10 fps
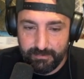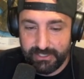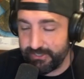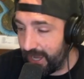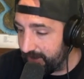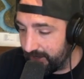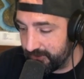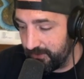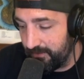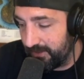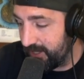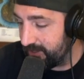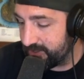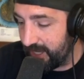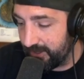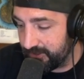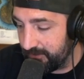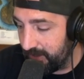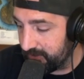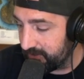But shout out to
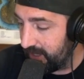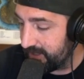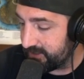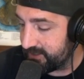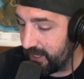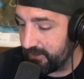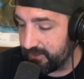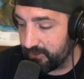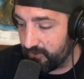the mother-in-law, shout out to the